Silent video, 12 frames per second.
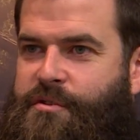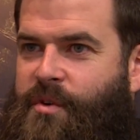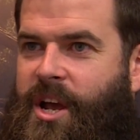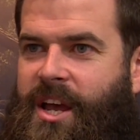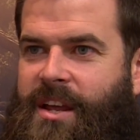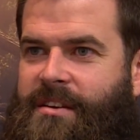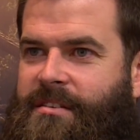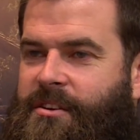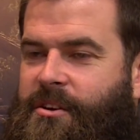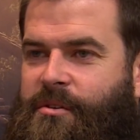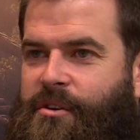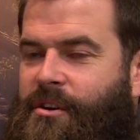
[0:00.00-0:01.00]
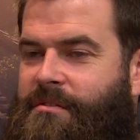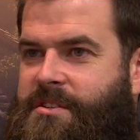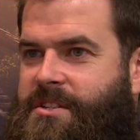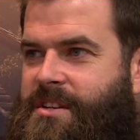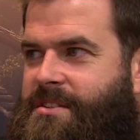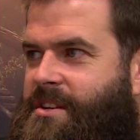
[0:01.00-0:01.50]
dread,
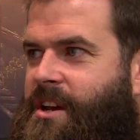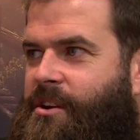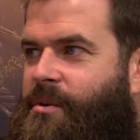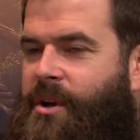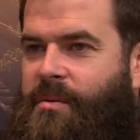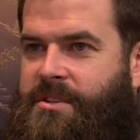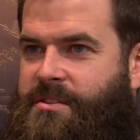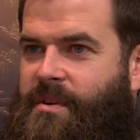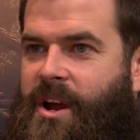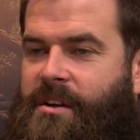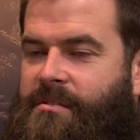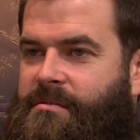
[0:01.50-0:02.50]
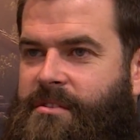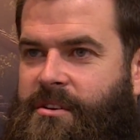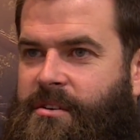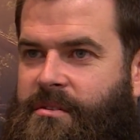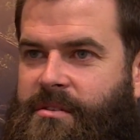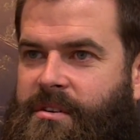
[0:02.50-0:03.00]
nervousness, not knowing what's around,
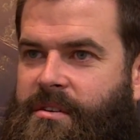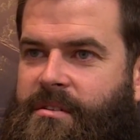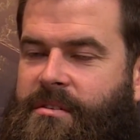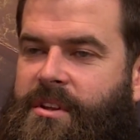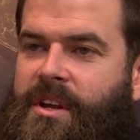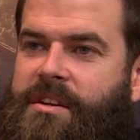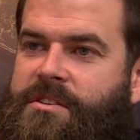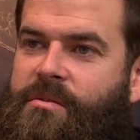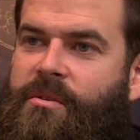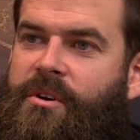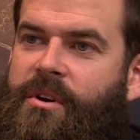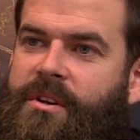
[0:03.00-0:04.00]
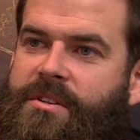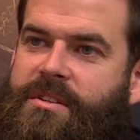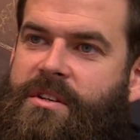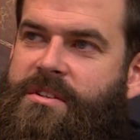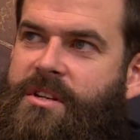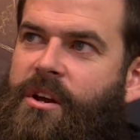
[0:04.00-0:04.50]
the next corner.
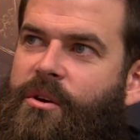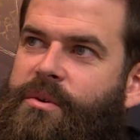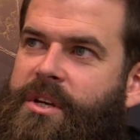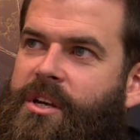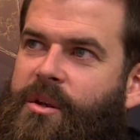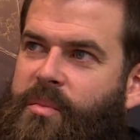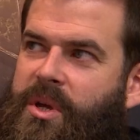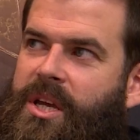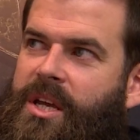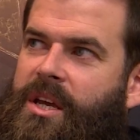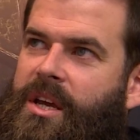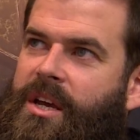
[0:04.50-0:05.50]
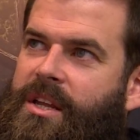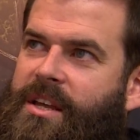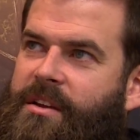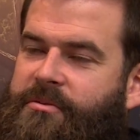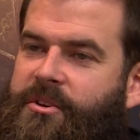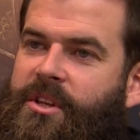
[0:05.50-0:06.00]
It's not only going to be
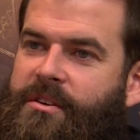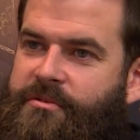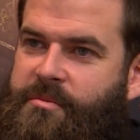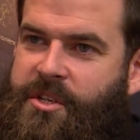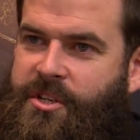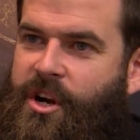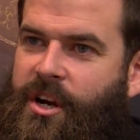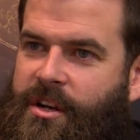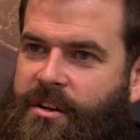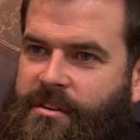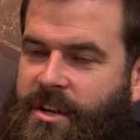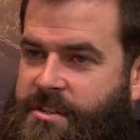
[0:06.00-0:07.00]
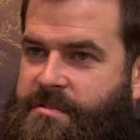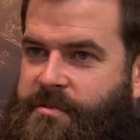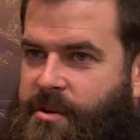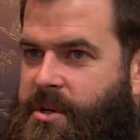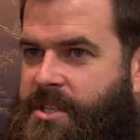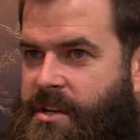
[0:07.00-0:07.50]
that feeling from a dark,
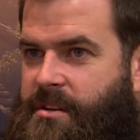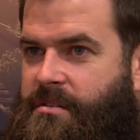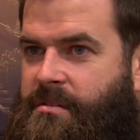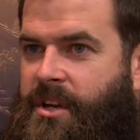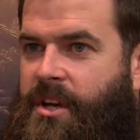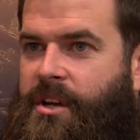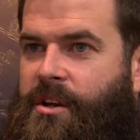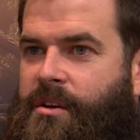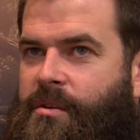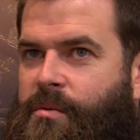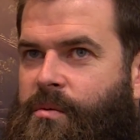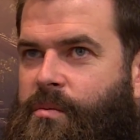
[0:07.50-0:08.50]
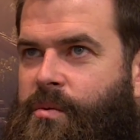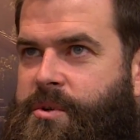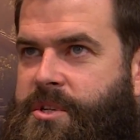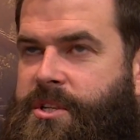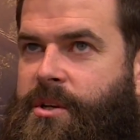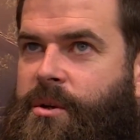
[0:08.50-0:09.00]
claustrophobic tunnel. We're
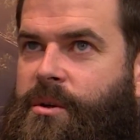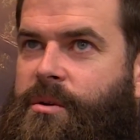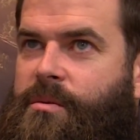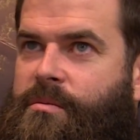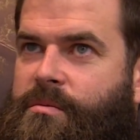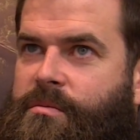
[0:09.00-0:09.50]
still